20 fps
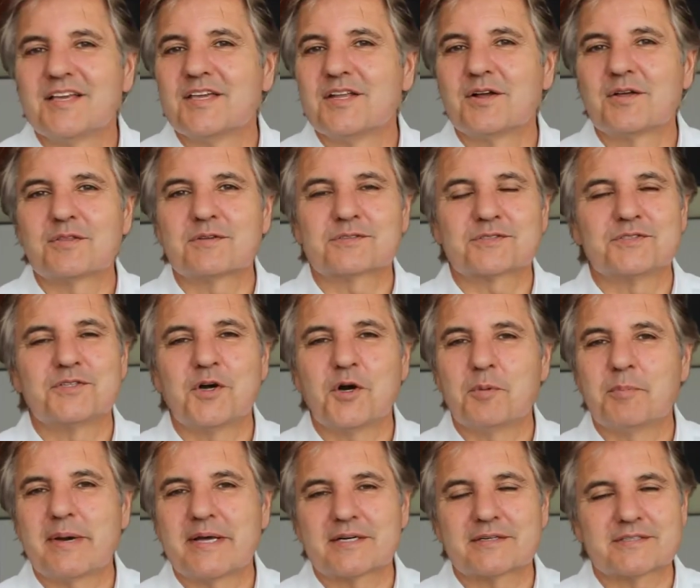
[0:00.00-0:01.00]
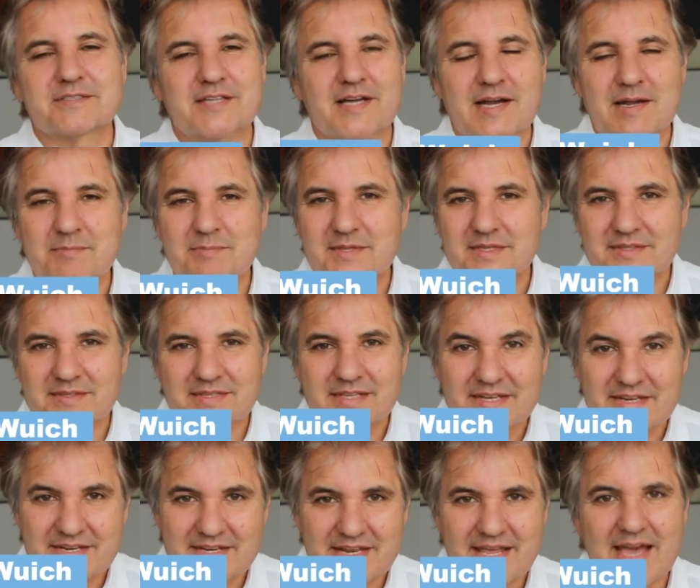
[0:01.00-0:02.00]
You know, there's no better time than
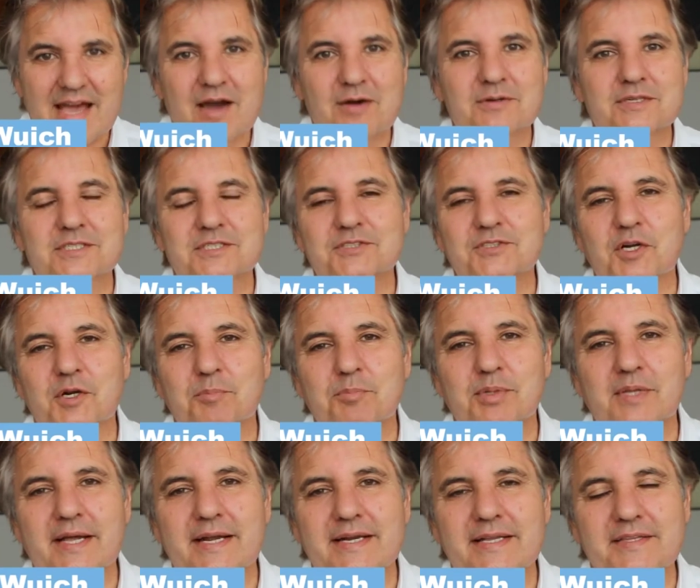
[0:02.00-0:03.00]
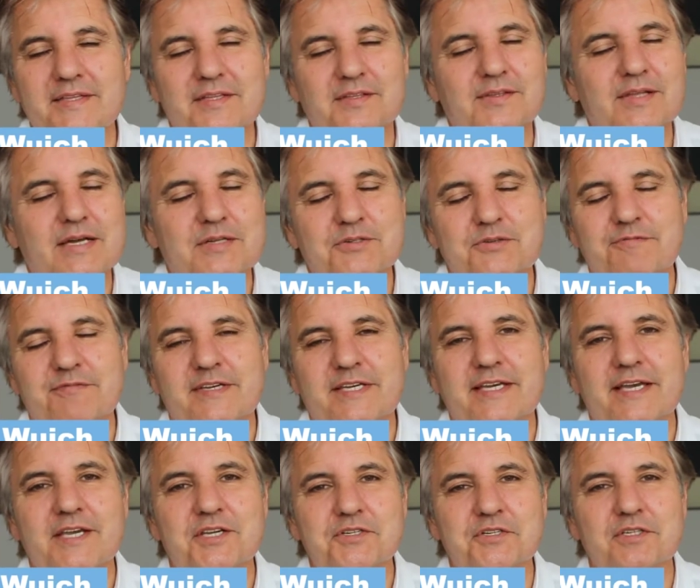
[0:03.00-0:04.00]
now to start planning the
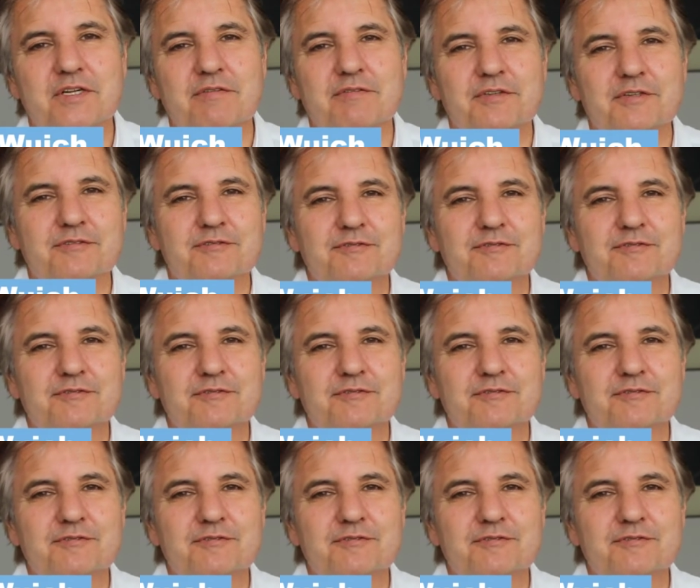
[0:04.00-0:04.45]
electrification of your